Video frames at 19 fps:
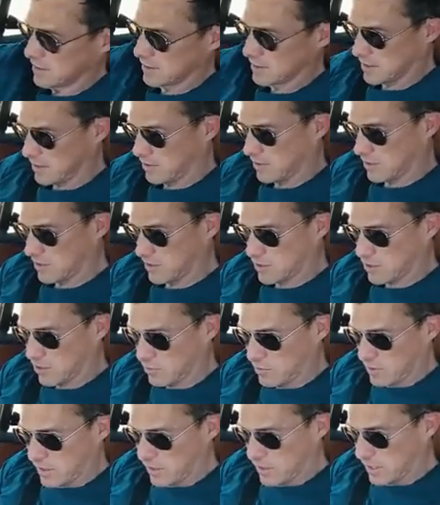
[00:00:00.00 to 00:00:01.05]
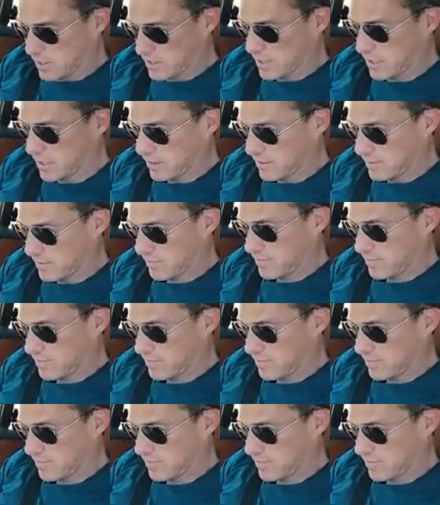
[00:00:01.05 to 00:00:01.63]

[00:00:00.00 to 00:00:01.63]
So you can just operate things here.